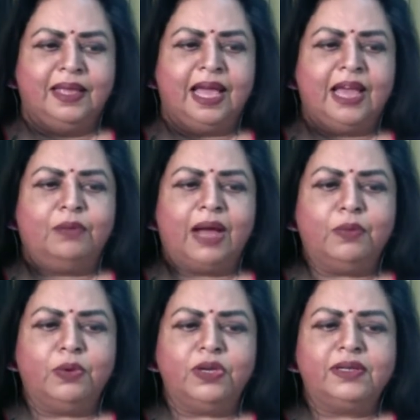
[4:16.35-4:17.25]
And why
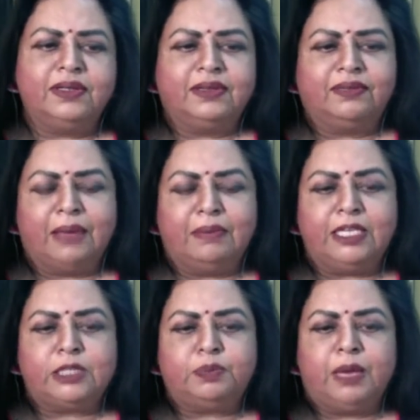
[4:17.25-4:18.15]
would the
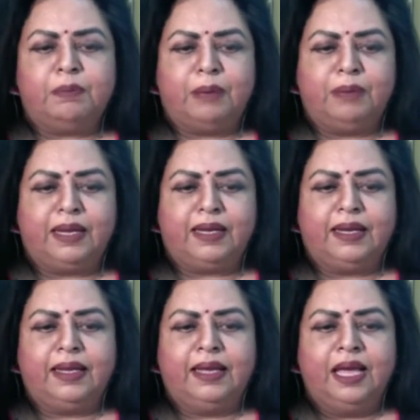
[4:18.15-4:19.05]
family speak
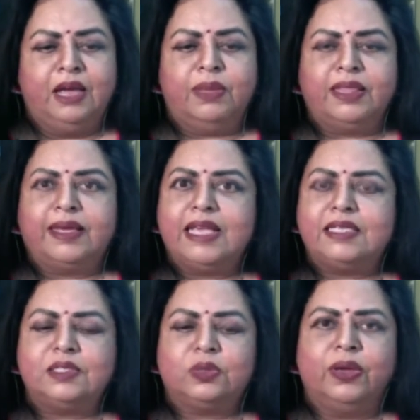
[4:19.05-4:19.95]
publicly when the case
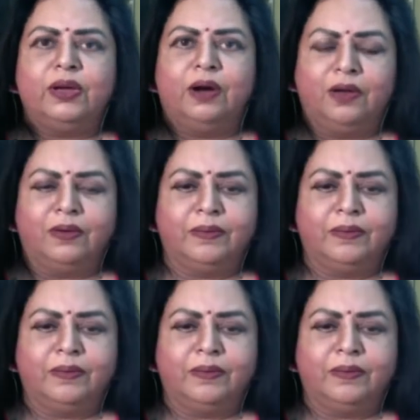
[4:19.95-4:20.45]
is going on?